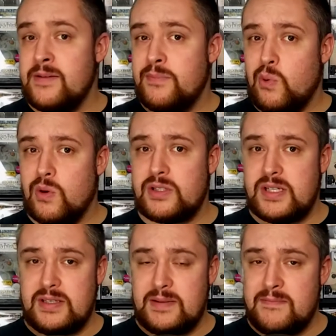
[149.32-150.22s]

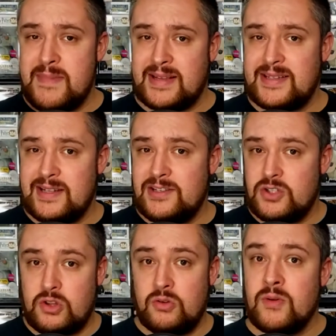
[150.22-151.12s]
important
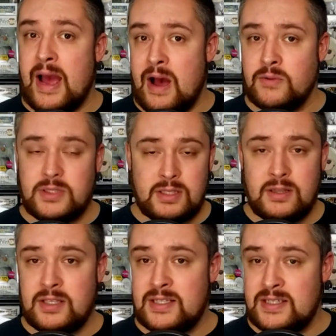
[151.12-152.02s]
message throughout
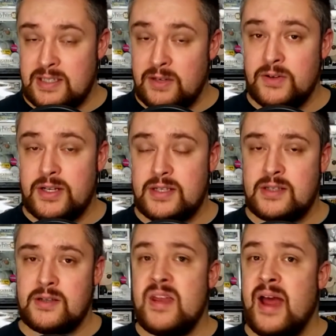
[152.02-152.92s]
the
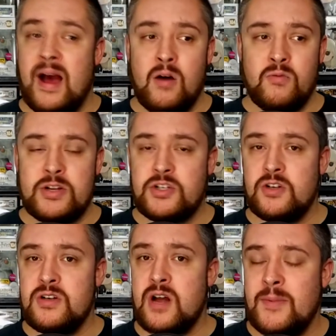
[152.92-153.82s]
series, and how
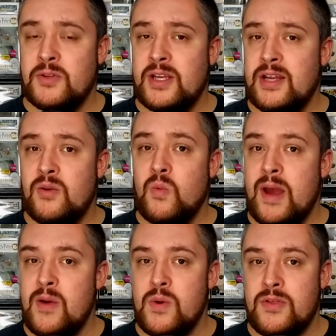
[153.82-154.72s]
Richard was able to get
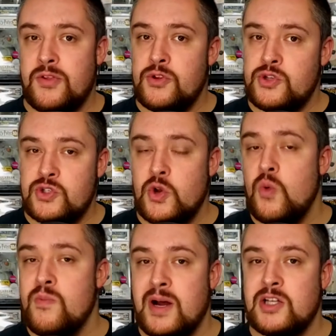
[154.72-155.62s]
away with so
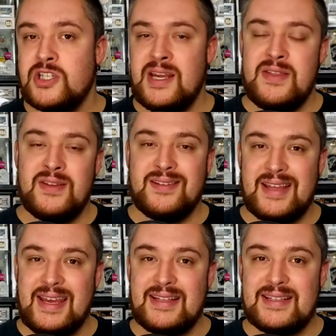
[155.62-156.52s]
much in the
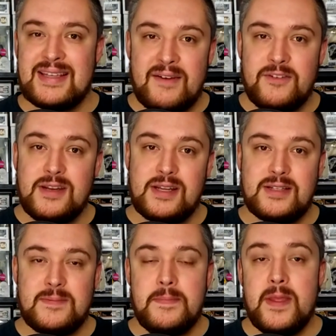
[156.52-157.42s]
late
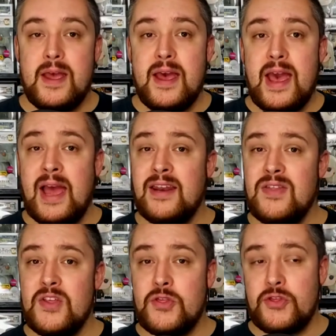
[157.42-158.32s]
70s. And
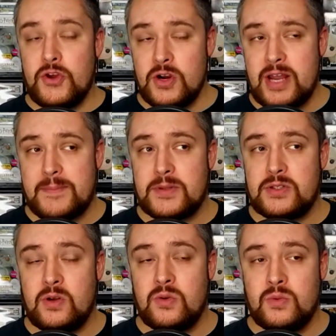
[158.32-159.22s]
in the third
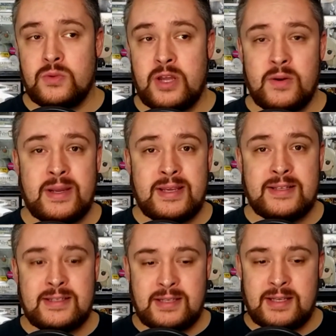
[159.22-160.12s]
episode, there
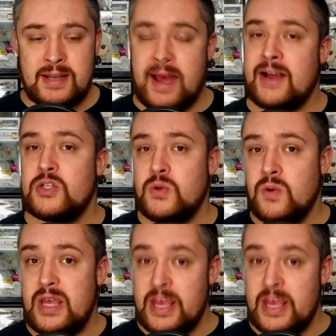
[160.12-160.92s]
is an actual